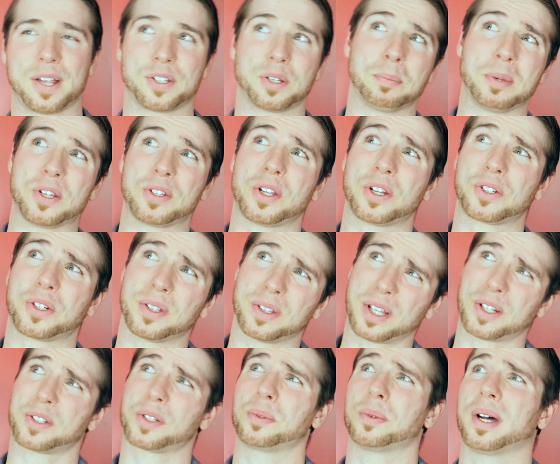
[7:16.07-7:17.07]
As a musician,
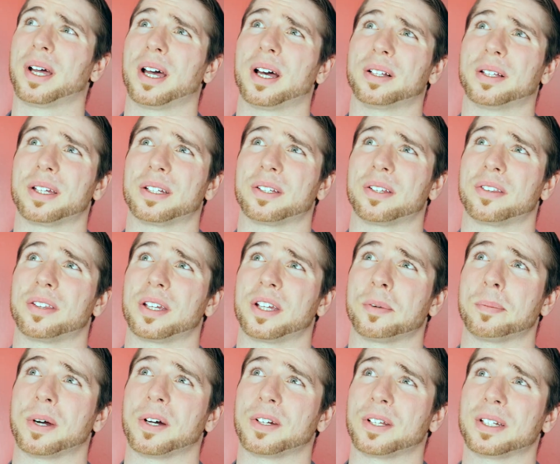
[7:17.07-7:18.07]
that's the way I like to
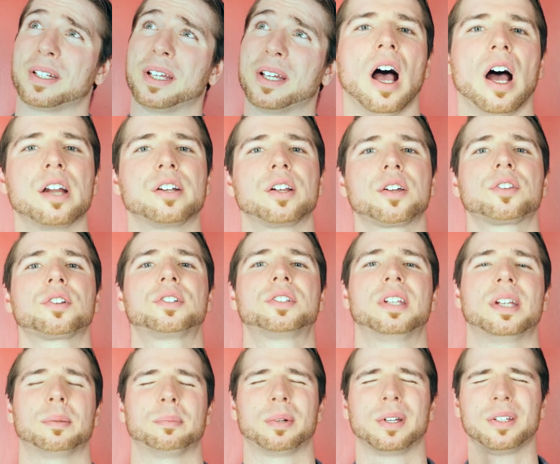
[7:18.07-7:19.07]
think about it. Another
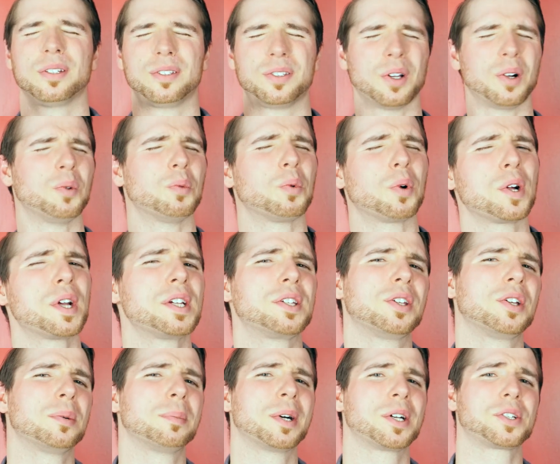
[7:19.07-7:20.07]
tip, don't worry
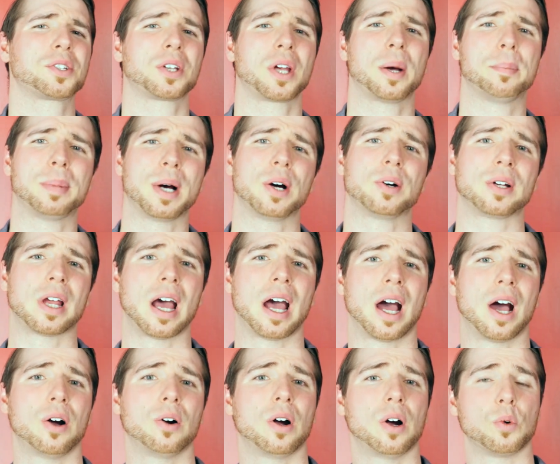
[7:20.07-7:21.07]
too much about
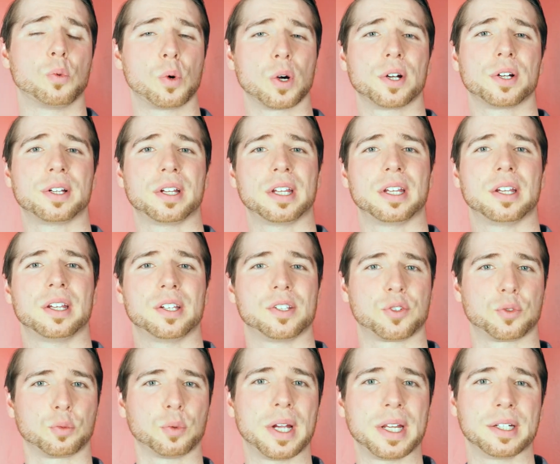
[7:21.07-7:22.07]
how a word
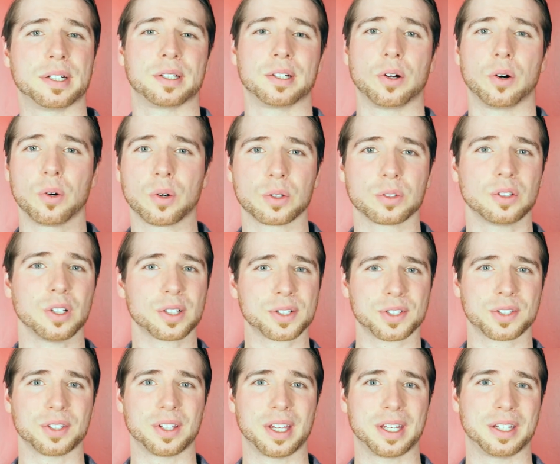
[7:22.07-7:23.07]
is written or
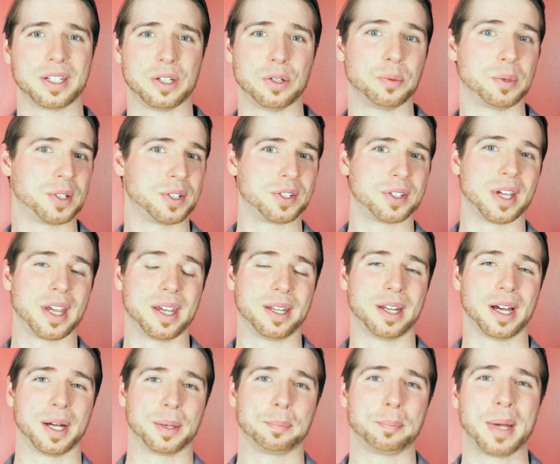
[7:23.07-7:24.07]
looks like you would say
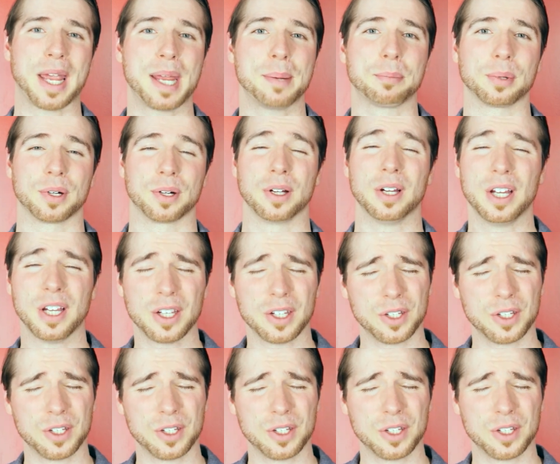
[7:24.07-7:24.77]
it on paper.